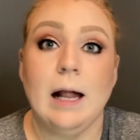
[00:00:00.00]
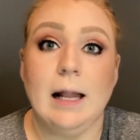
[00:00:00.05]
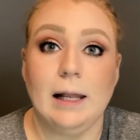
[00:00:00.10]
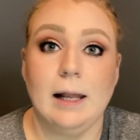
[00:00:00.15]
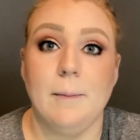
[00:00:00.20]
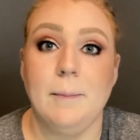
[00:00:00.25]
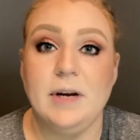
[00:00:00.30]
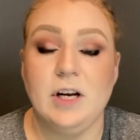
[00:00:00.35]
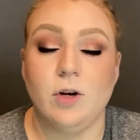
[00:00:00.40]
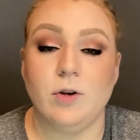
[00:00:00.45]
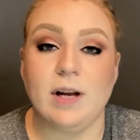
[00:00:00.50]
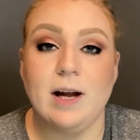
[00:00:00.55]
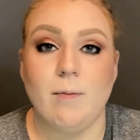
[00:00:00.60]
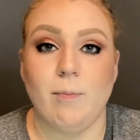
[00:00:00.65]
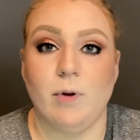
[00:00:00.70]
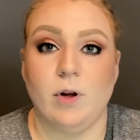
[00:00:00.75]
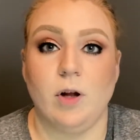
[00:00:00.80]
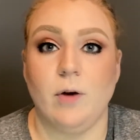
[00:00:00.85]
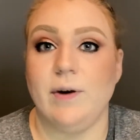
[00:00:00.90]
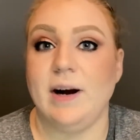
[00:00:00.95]
let me know down
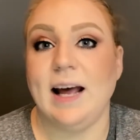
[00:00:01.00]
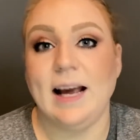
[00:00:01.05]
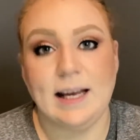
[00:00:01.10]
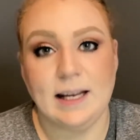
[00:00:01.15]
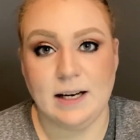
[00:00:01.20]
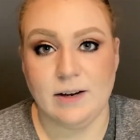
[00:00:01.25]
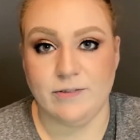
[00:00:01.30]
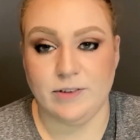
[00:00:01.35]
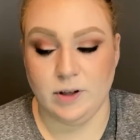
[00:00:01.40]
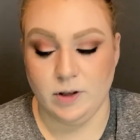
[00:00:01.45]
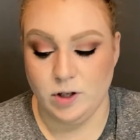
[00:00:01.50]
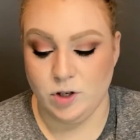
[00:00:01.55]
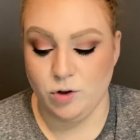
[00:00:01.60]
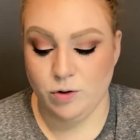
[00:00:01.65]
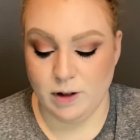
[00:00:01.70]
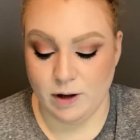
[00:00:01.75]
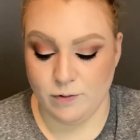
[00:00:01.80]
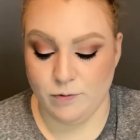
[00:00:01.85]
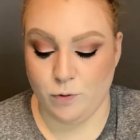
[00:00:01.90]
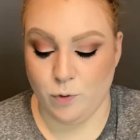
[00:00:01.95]
below and I can definitely do
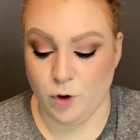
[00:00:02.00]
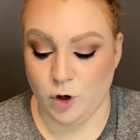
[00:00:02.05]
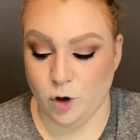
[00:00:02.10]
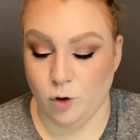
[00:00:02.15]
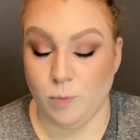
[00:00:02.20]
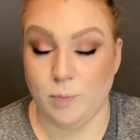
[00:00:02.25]
that for you.